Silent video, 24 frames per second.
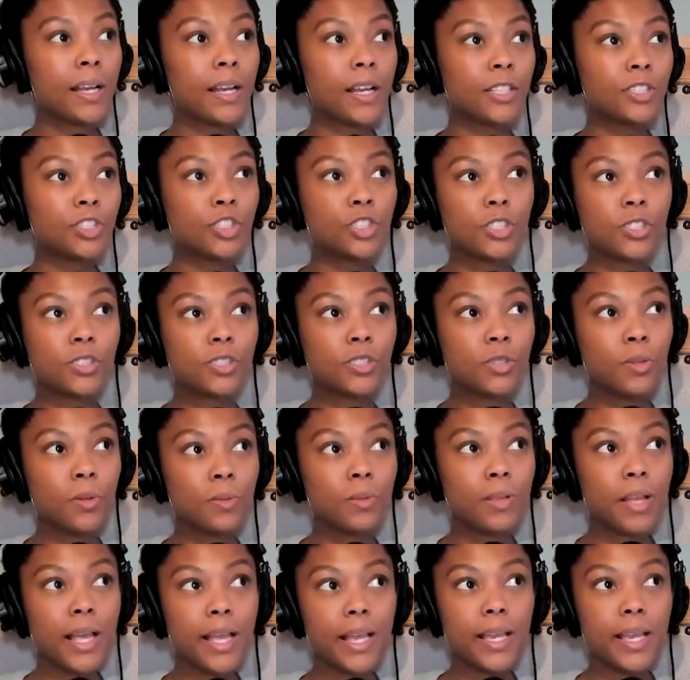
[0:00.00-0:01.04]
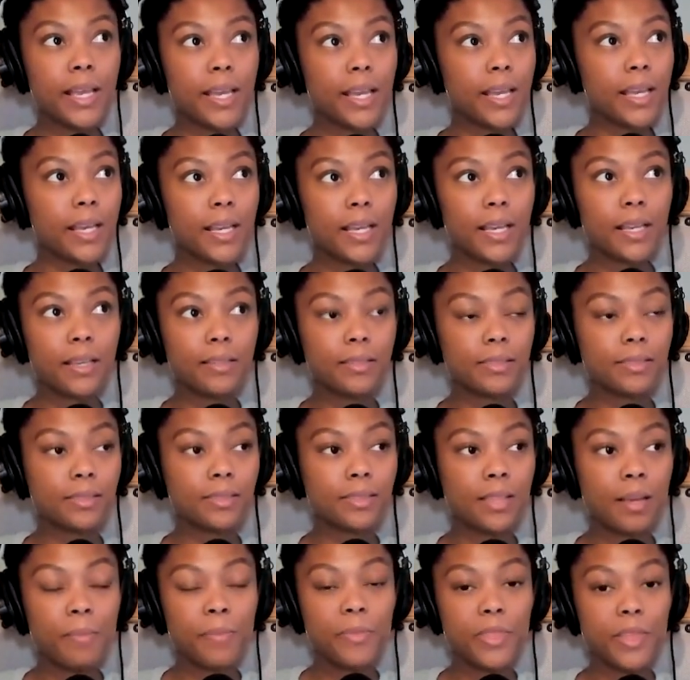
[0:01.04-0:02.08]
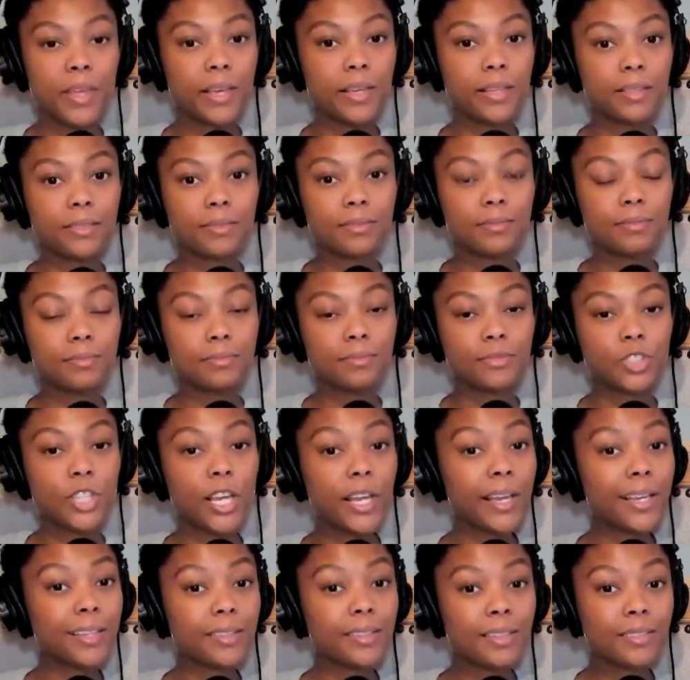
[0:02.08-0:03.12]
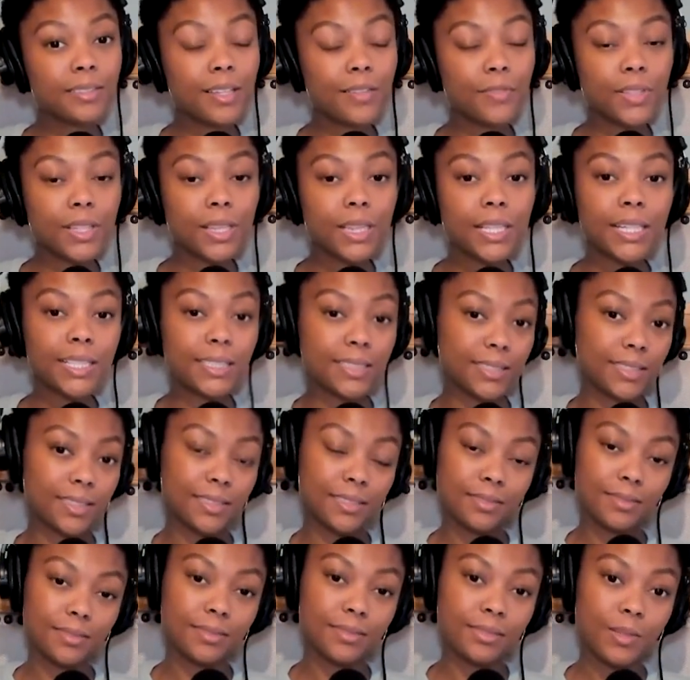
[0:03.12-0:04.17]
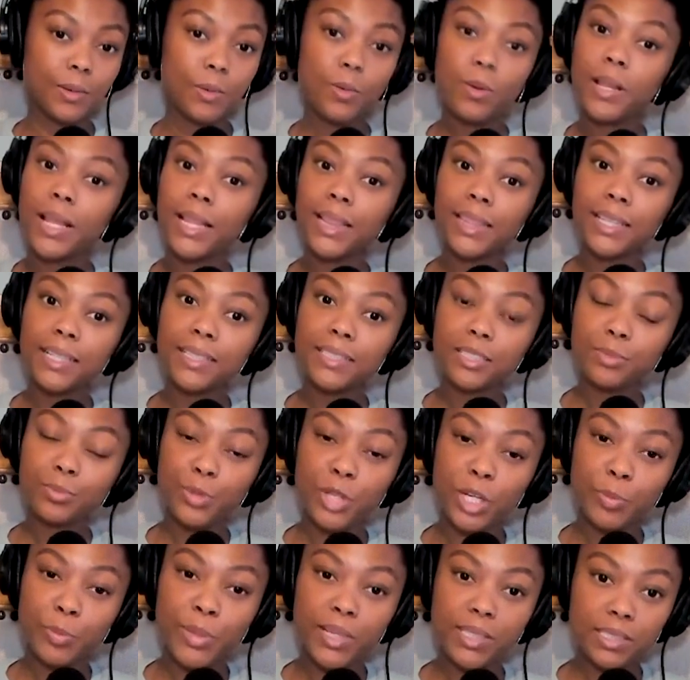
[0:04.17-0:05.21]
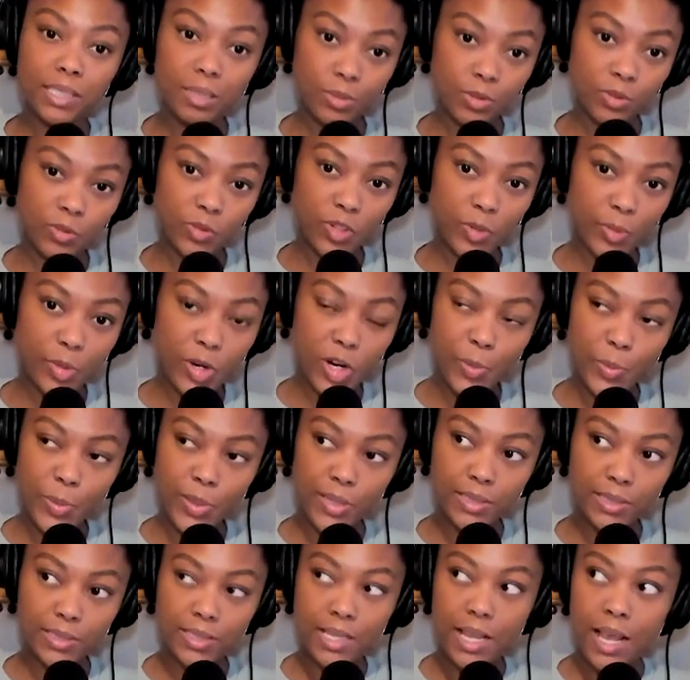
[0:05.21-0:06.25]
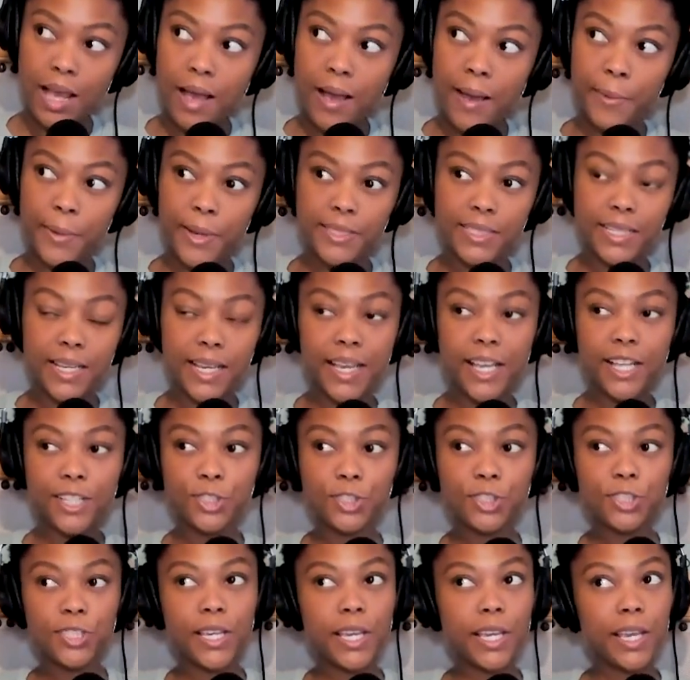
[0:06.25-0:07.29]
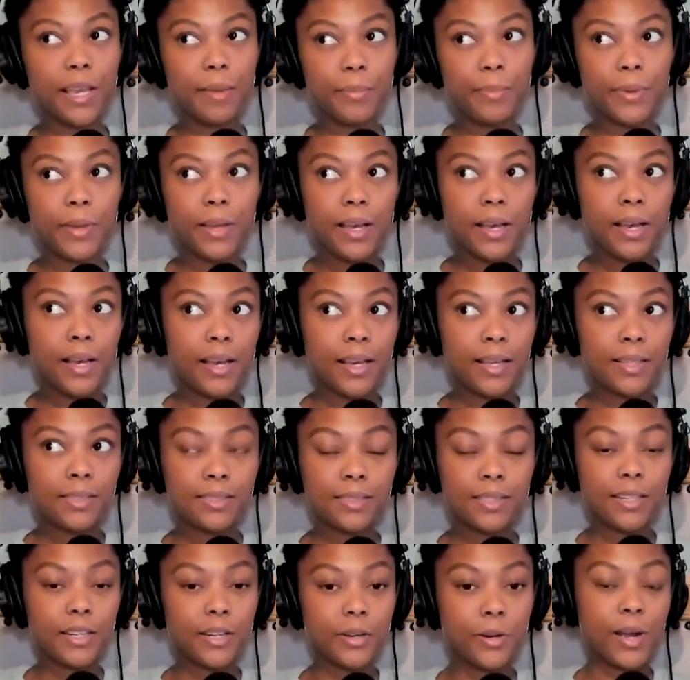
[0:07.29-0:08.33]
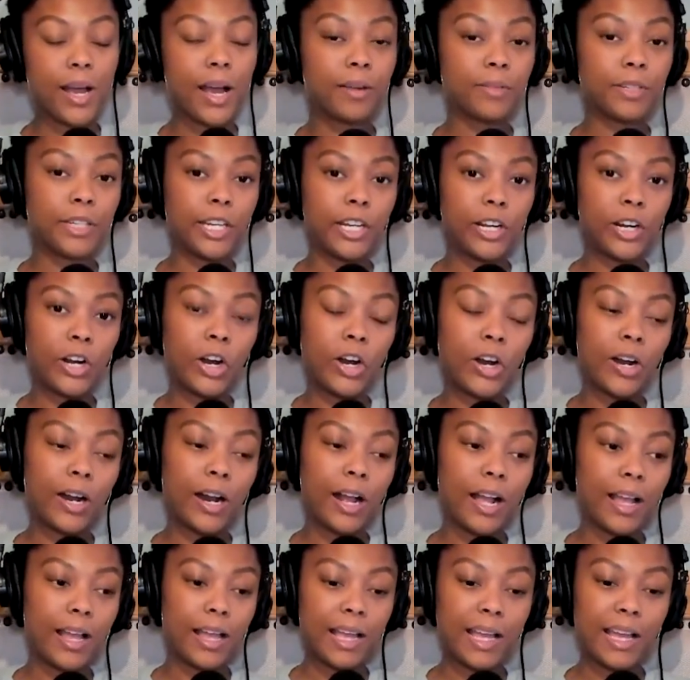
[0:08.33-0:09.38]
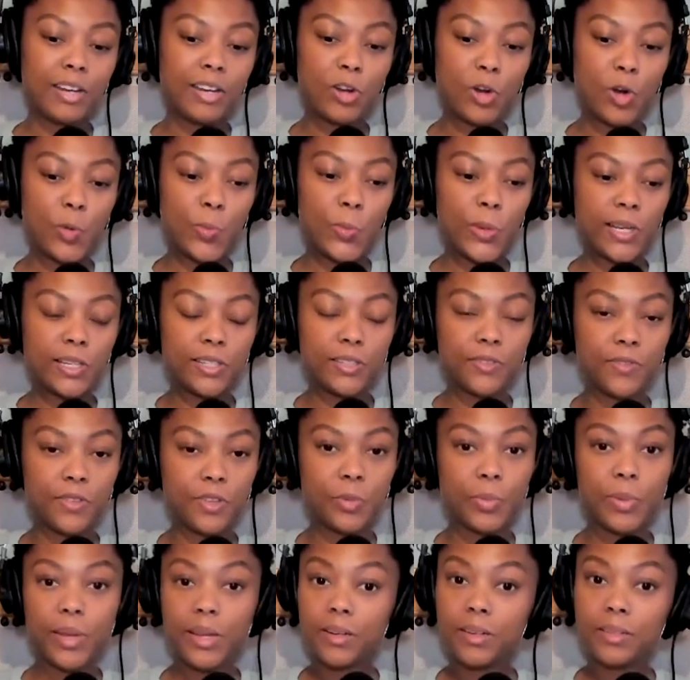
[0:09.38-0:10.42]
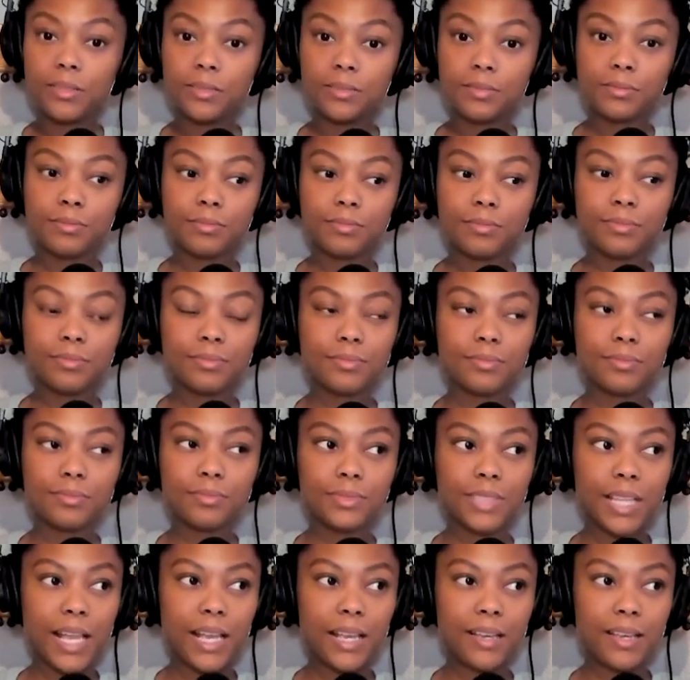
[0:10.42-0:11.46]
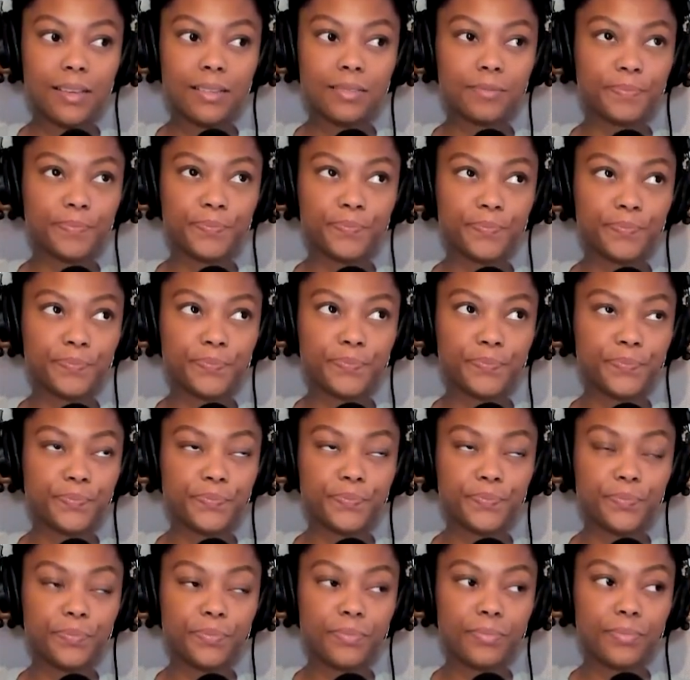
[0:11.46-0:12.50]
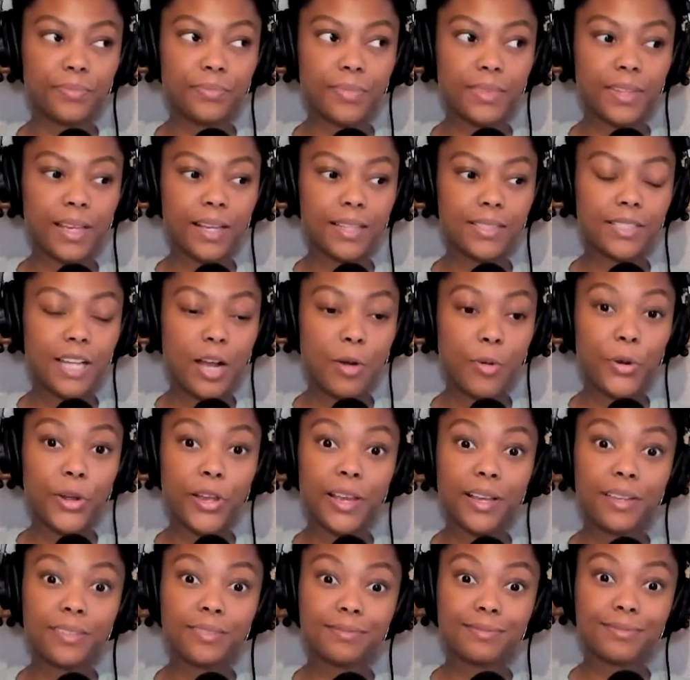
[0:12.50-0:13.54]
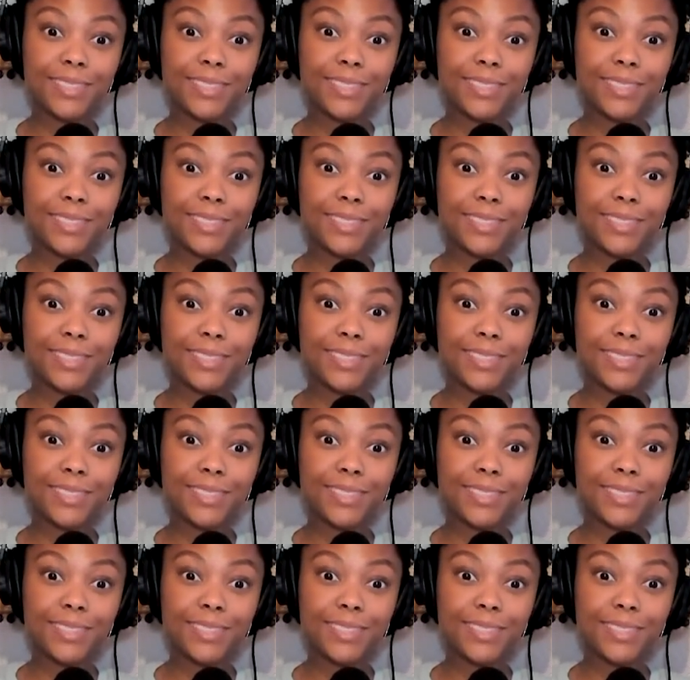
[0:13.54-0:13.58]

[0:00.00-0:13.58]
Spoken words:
just so like something, checking things off a list will at least bring me some sort of purpose because I can't just keep sitting around here and hoping to feel better. Like, it's not working.